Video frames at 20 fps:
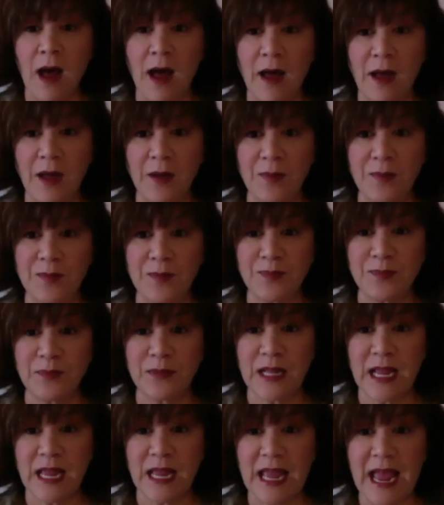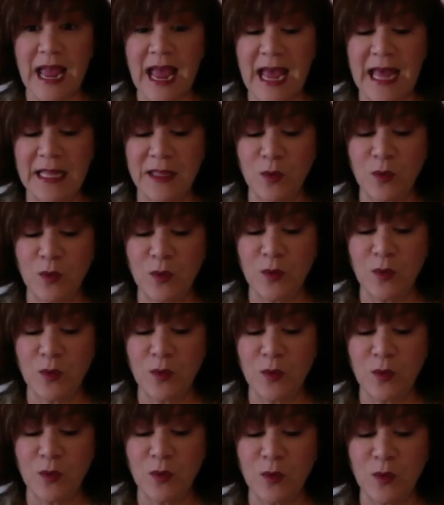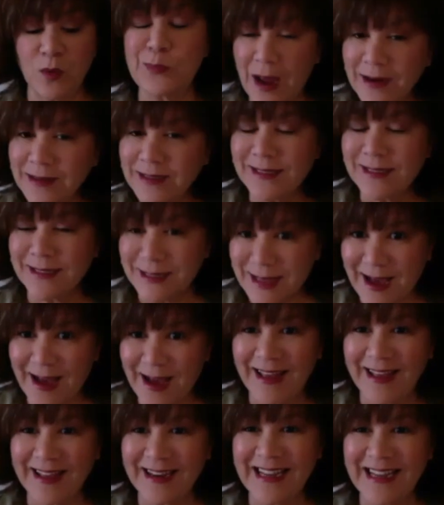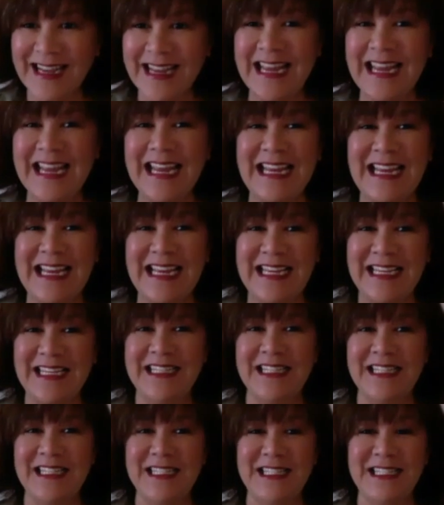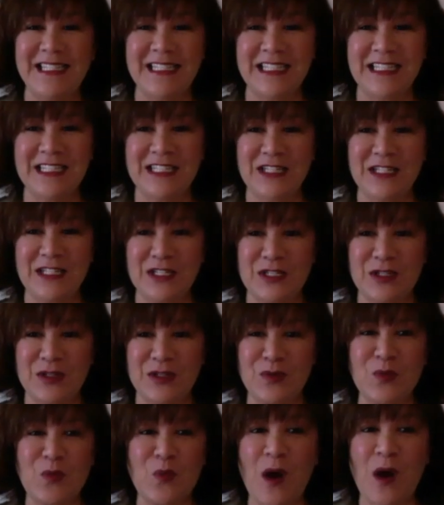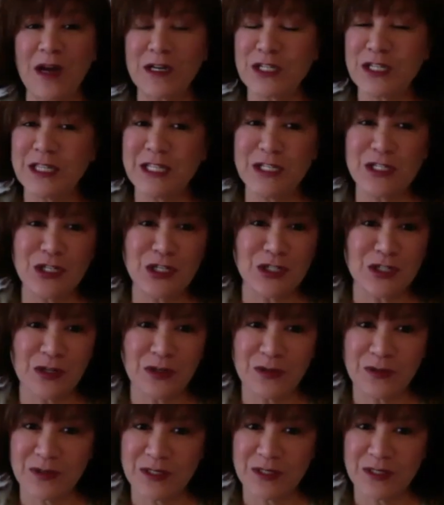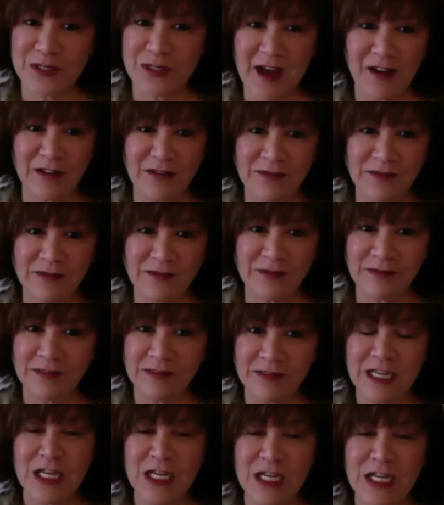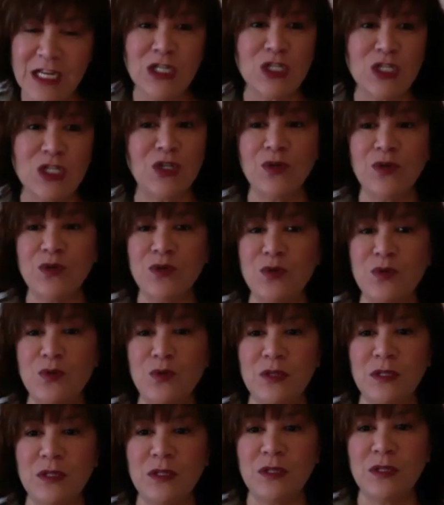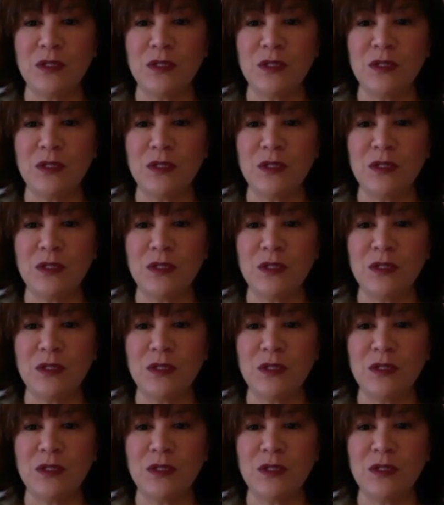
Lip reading: And the way to practice that is to watch these shows now, to